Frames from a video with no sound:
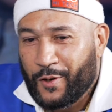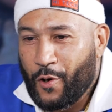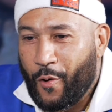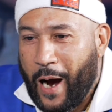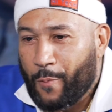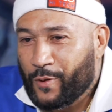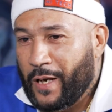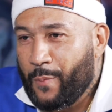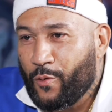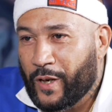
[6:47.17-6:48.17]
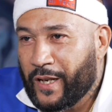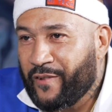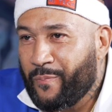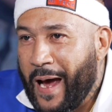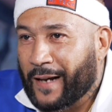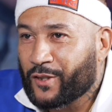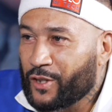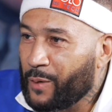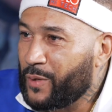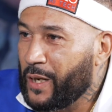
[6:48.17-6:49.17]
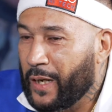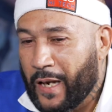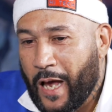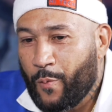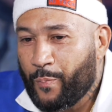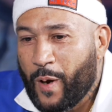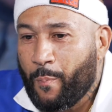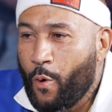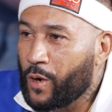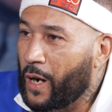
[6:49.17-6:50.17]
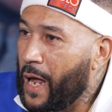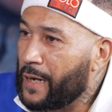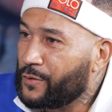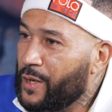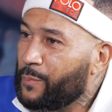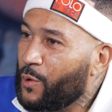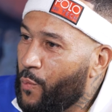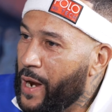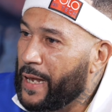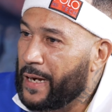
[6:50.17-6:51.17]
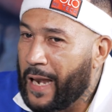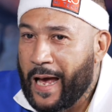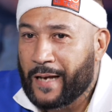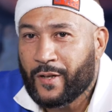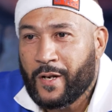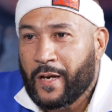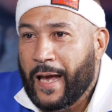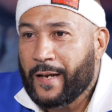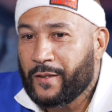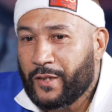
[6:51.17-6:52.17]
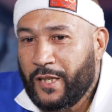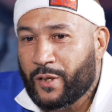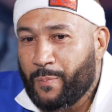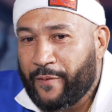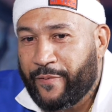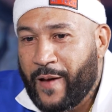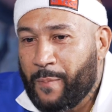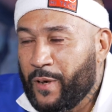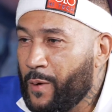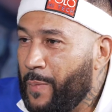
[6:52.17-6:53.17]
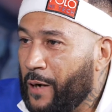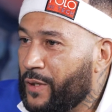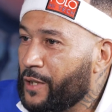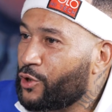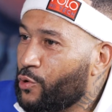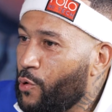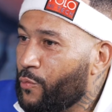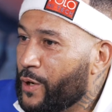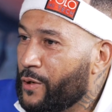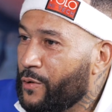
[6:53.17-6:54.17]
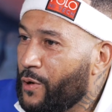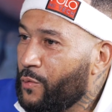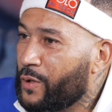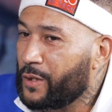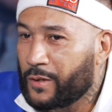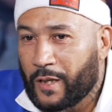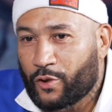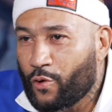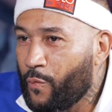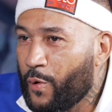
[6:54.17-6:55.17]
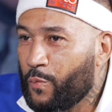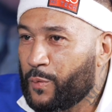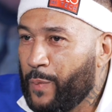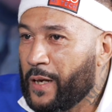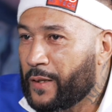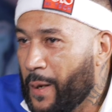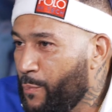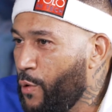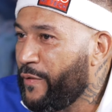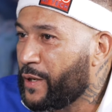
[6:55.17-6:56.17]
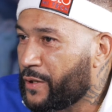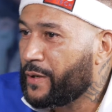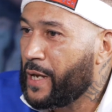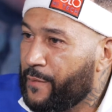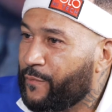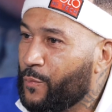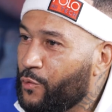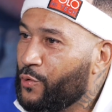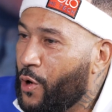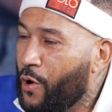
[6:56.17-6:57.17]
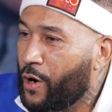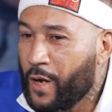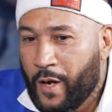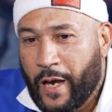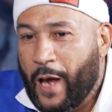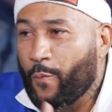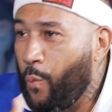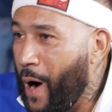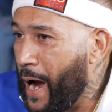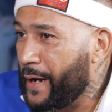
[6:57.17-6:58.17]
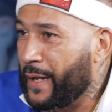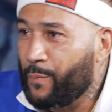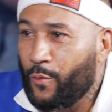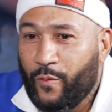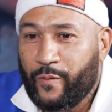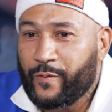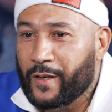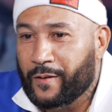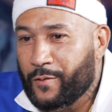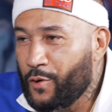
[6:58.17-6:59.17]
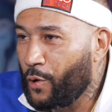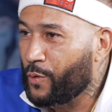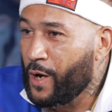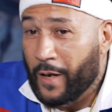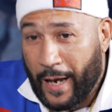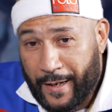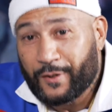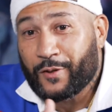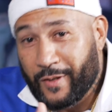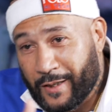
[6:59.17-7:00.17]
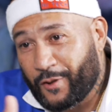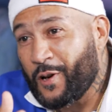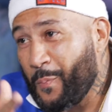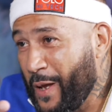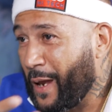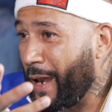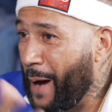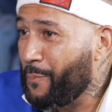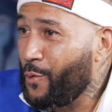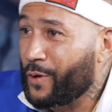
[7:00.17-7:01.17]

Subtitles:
you know, I was able to give back something and help immortalize them the way they last, and to teach my family about their story, you know, because their story was big, them moving here from New York and why they moved, and, you know, and there's going to be a lot